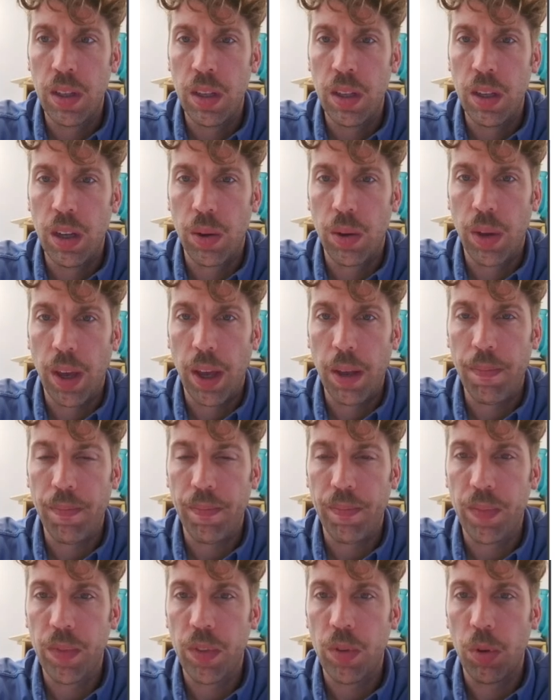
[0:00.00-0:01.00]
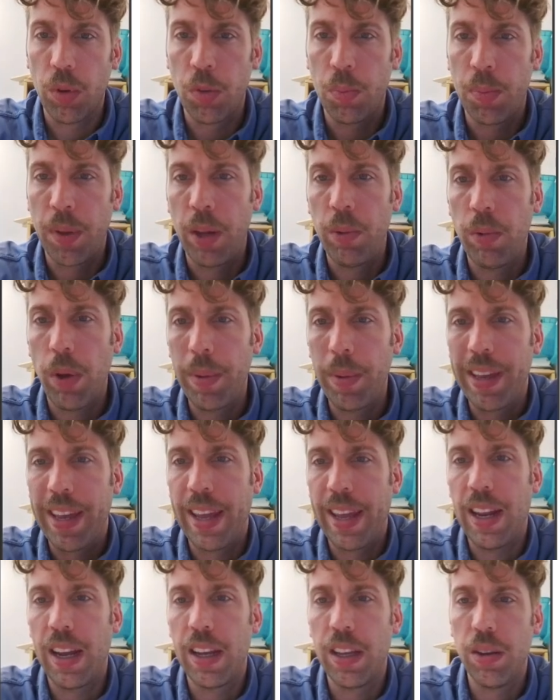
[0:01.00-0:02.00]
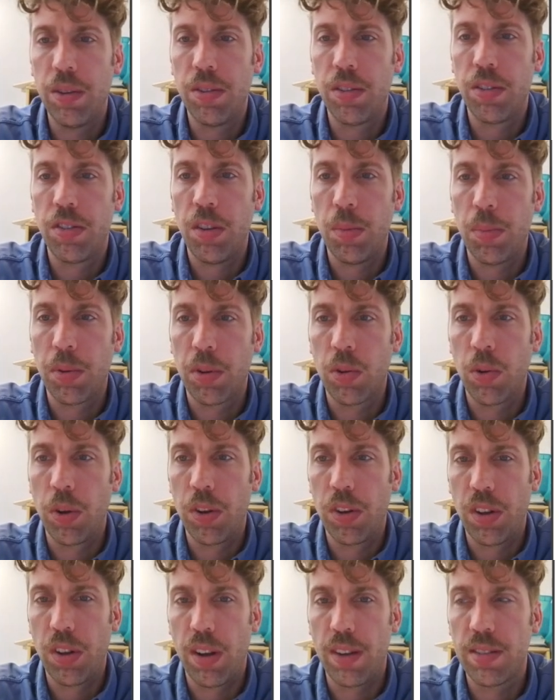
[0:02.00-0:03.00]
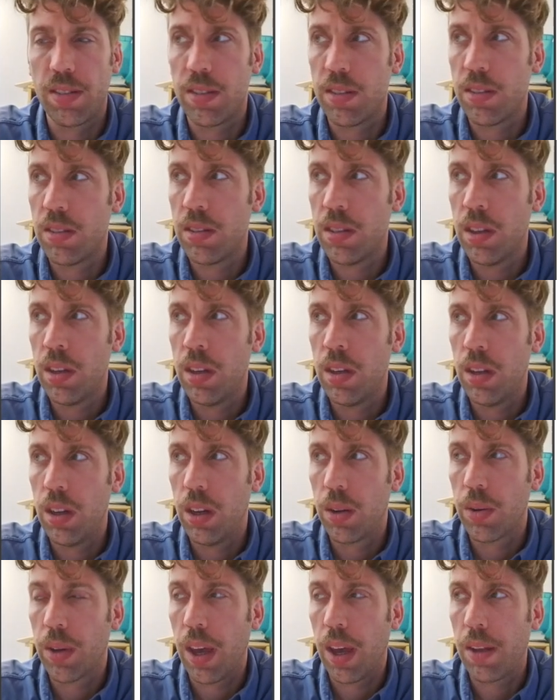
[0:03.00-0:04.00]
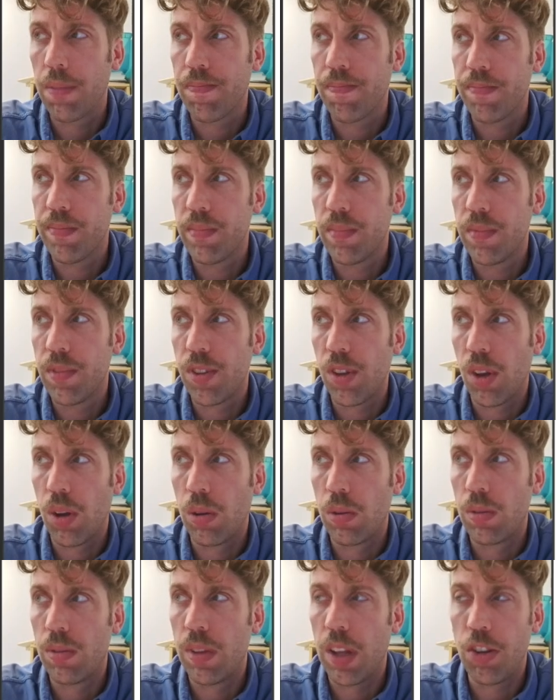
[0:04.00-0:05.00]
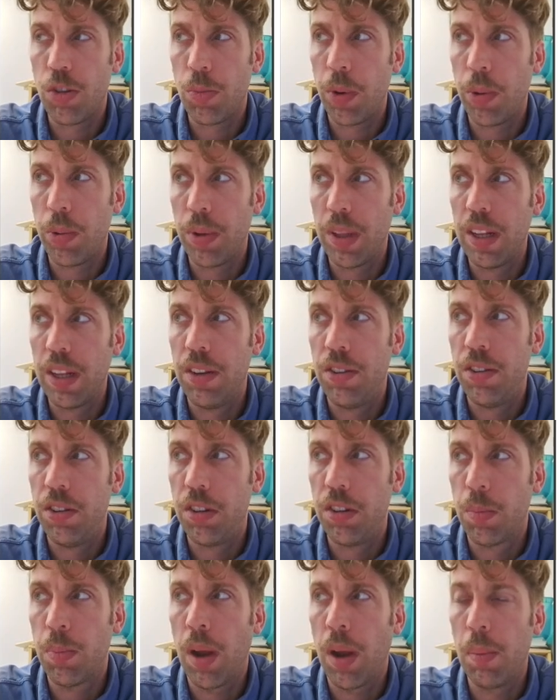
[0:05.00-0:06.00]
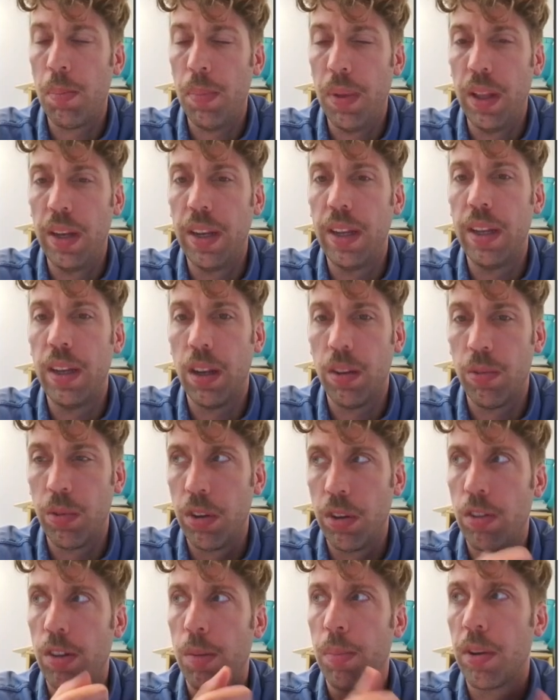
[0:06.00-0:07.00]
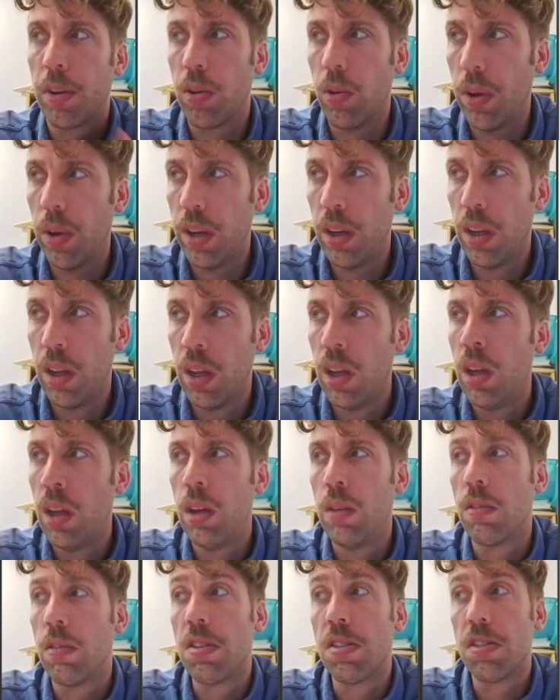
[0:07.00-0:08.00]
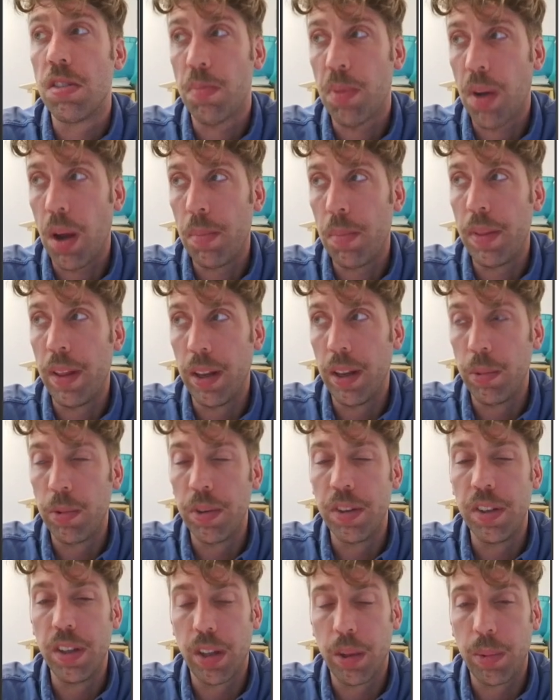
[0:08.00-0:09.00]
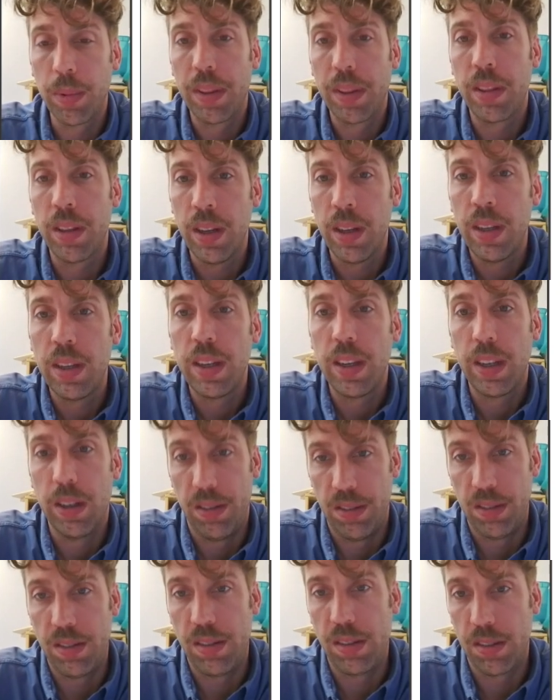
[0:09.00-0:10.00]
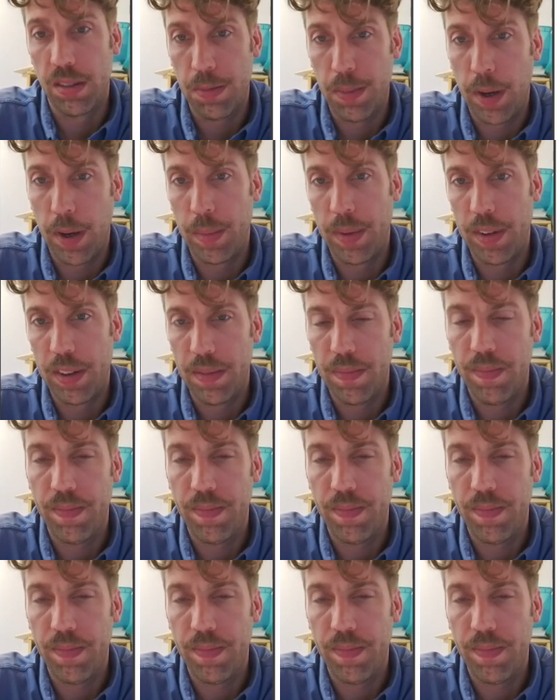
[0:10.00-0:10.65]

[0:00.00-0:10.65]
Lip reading: Okay, so explain why we cannot use a simple coin toss. Okay, so that should be related to the probability of when you flip a coin versus the probability we're dealing with here in this experiment.